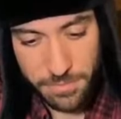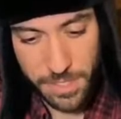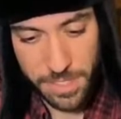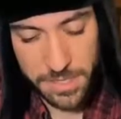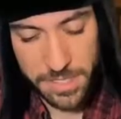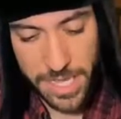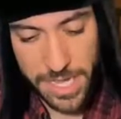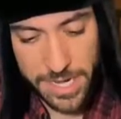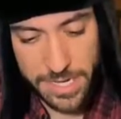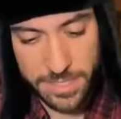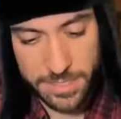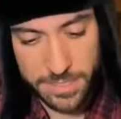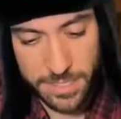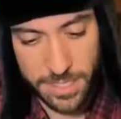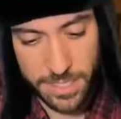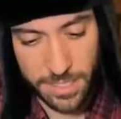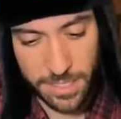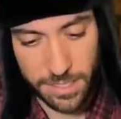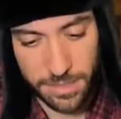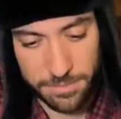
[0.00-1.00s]
That is
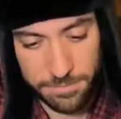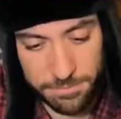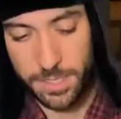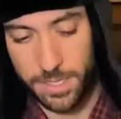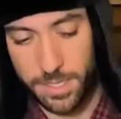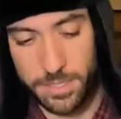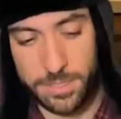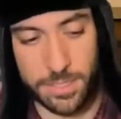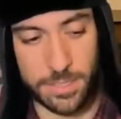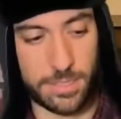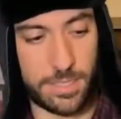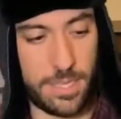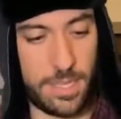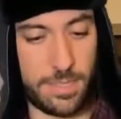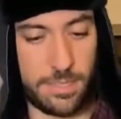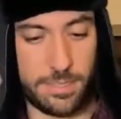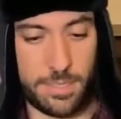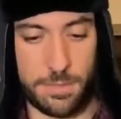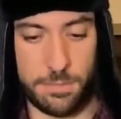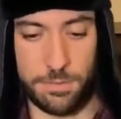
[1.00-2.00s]
a
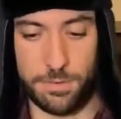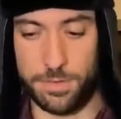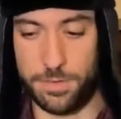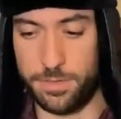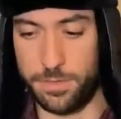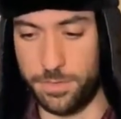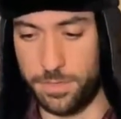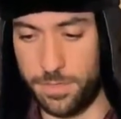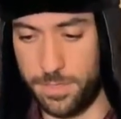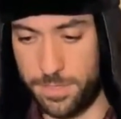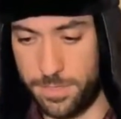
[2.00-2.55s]
tasty brew.